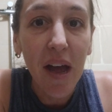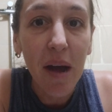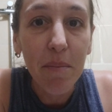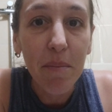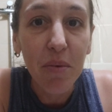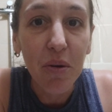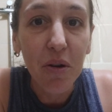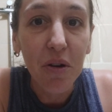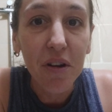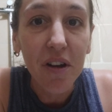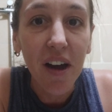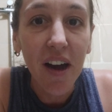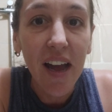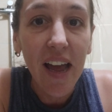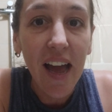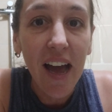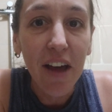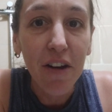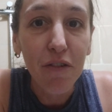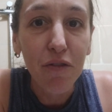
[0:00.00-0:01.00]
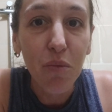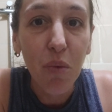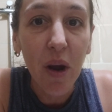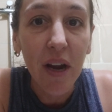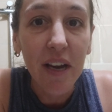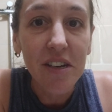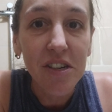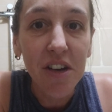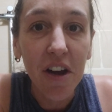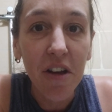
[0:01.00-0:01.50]
that book I had of
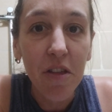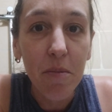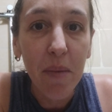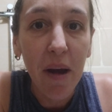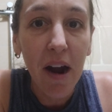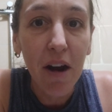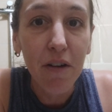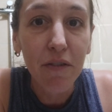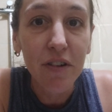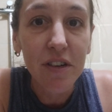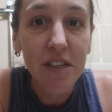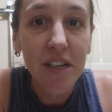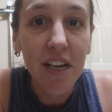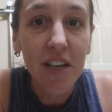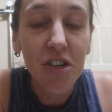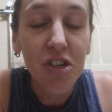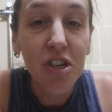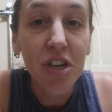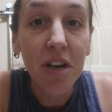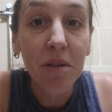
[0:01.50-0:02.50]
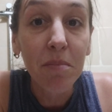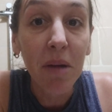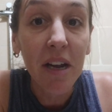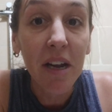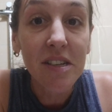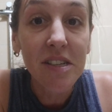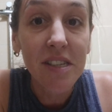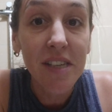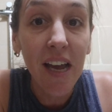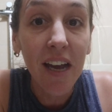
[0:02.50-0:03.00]
Wayne Dyer, The Power of Intention. And
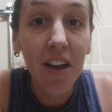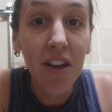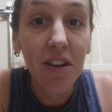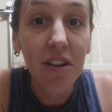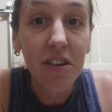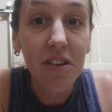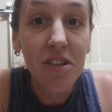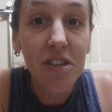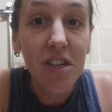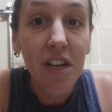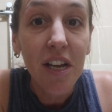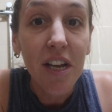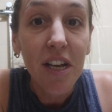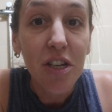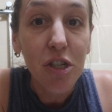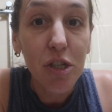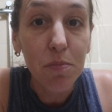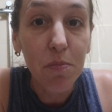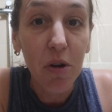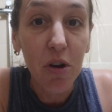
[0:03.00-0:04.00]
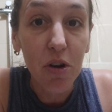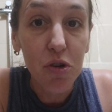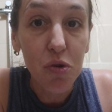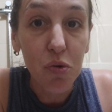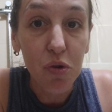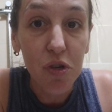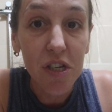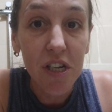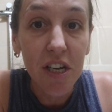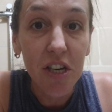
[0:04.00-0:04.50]
my second
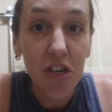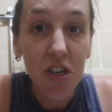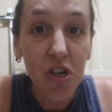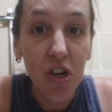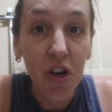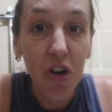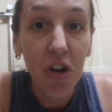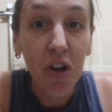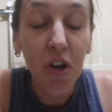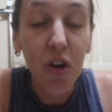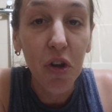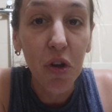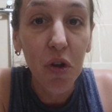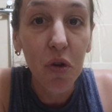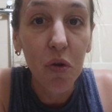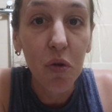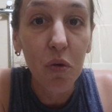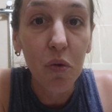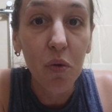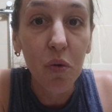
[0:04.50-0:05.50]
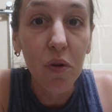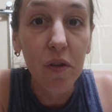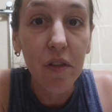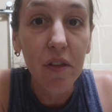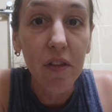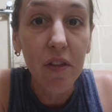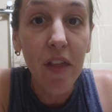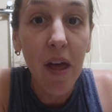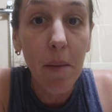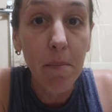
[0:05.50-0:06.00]
spiritual teacher,
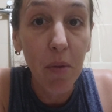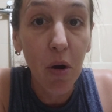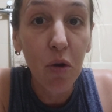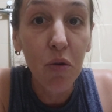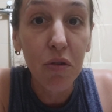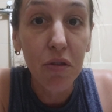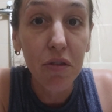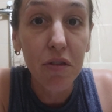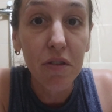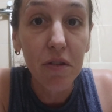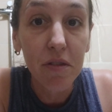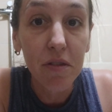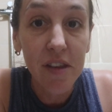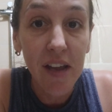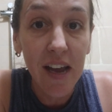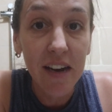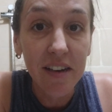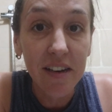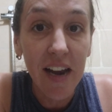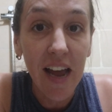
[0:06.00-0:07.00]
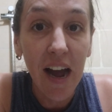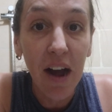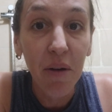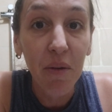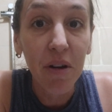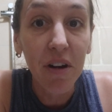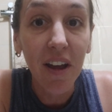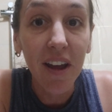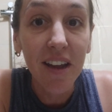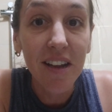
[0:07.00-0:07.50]
who they're both dead
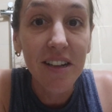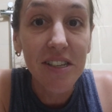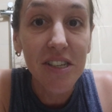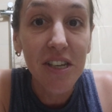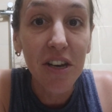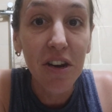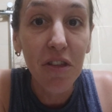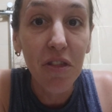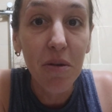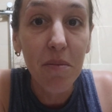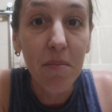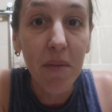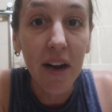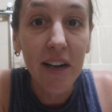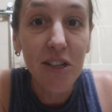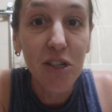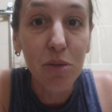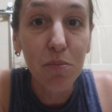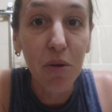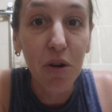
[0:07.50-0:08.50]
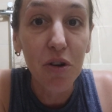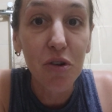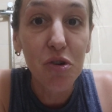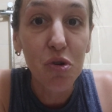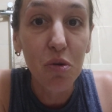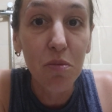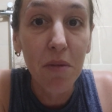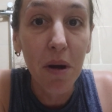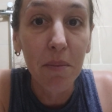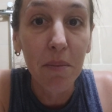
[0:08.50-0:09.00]
now, and I consider them my
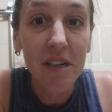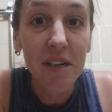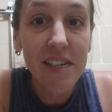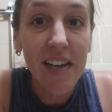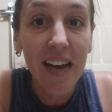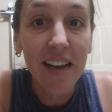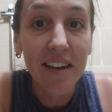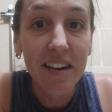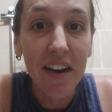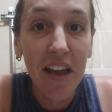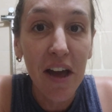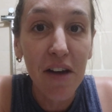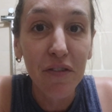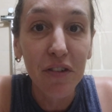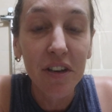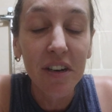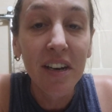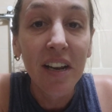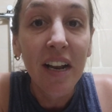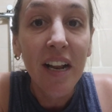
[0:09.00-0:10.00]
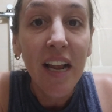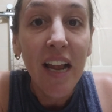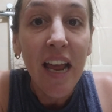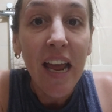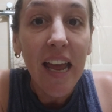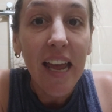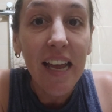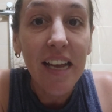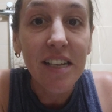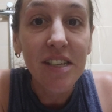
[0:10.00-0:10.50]
spiritual mum and dad in heaven,
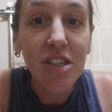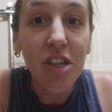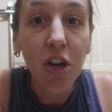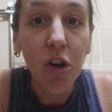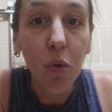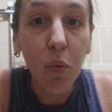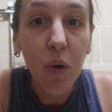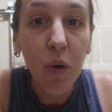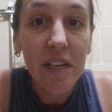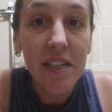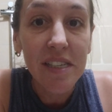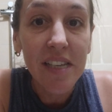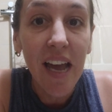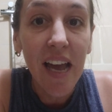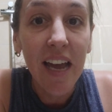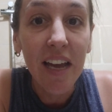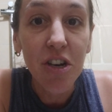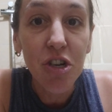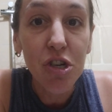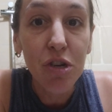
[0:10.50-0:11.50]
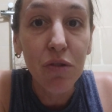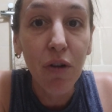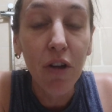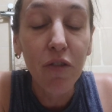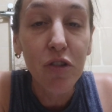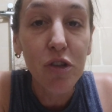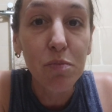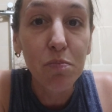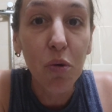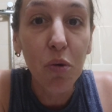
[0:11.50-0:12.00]
is Louise Hay. And she
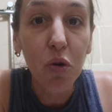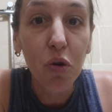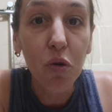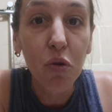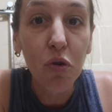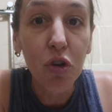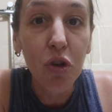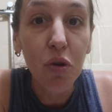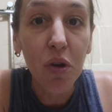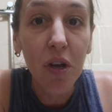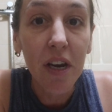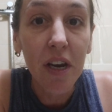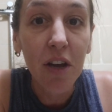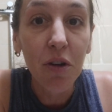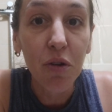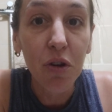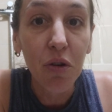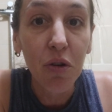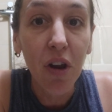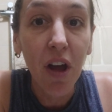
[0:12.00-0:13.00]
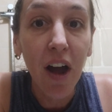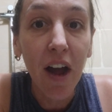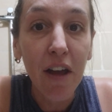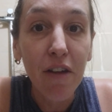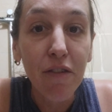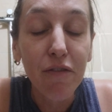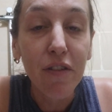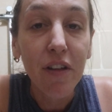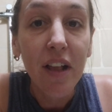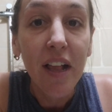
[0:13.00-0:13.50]
wrote this book called You Can Heal Your
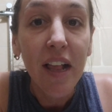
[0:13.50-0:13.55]
Life.